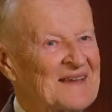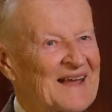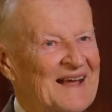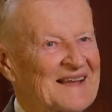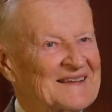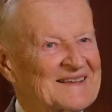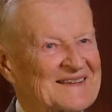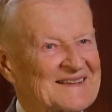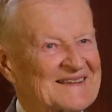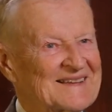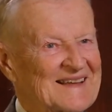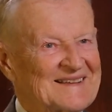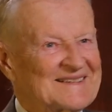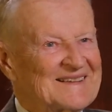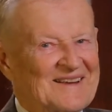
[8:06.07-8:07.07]

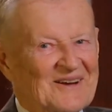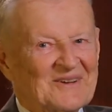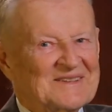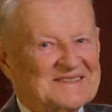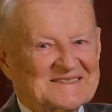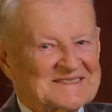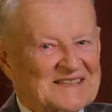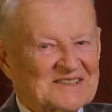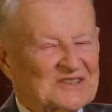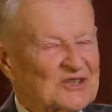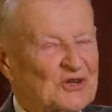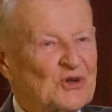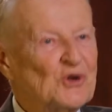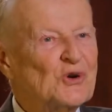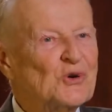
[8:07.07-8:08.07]
And, you know, it's just
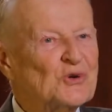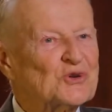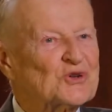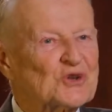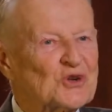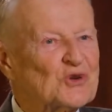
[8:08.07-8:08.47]
huge,